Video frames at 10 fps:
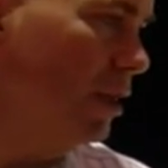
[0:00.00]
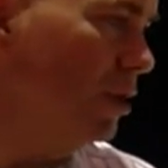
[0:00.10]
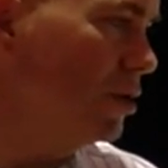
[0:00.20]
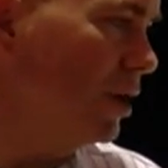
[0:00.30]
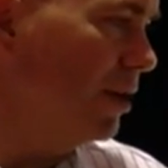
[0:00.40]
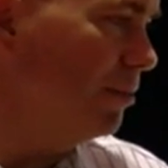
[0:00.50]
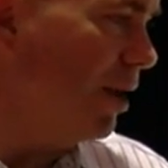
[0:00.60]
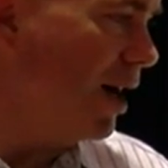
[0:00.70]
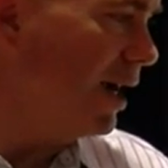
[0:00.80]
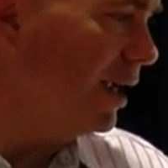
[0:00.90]
you can
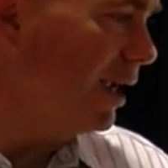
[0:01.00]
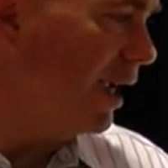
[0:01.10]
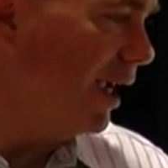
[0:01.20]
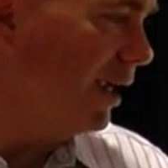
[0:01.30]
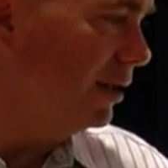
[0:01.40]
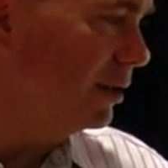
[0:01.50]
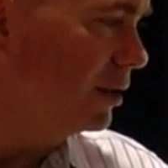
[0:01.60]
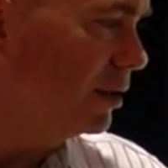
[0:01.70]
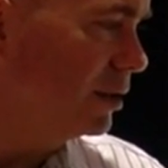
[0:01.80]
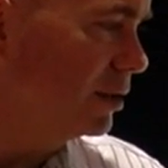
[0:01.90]
buy a
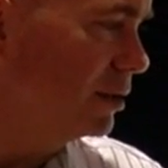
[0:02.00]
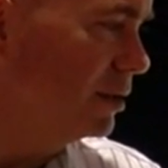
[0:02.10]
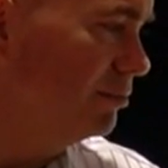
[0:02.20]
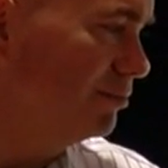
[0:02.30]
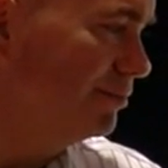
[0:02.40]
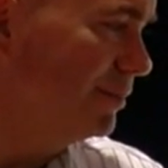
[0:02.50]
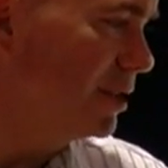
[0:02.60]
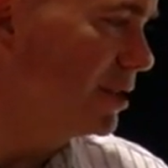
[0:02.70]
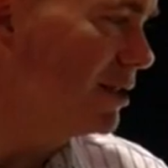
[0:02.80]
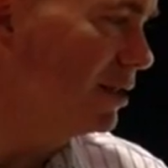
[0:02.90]

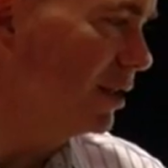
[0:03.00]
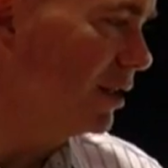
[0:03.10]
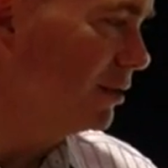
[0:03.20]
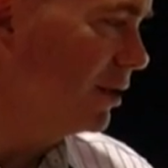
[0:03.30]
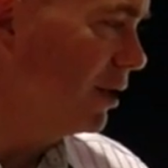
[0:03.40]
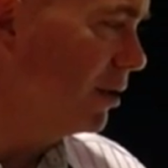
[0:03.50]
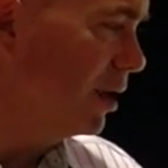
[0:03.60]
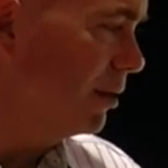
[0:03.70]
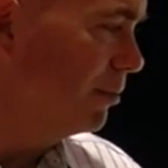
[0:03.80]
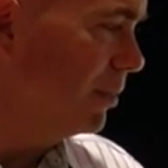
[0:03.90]
essentially a, a,
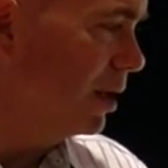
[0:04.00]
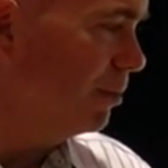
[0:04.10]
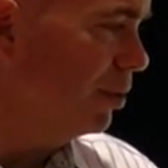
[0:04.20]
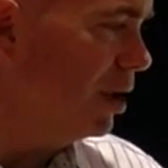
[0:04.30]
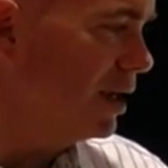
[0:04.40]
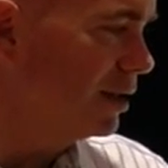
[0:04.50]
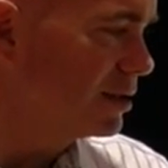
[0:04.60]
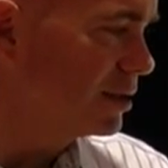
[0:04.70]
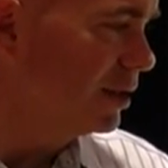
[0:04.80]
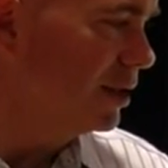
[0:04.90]
a, an
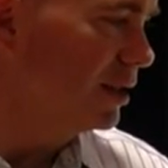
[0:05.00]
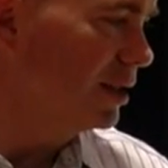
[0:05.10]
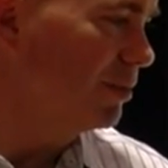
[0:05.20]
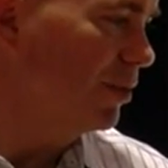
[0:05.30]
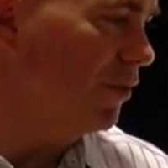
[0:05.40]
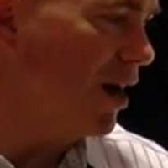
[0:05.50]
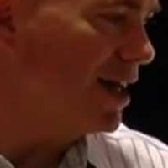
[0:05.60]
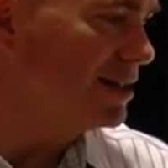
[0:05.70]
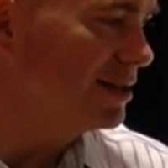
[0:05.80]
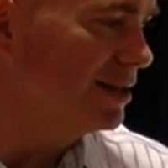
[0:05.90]
appliance that
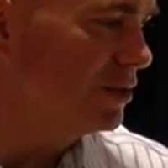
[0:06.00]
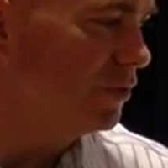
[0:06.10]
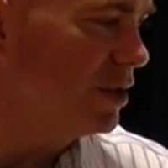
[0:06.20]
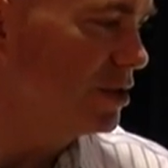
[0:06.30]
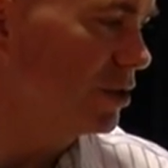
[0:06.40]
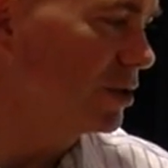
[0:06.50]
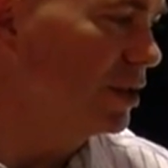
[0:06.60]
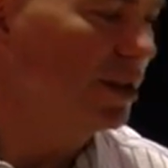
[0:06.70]
provides these features.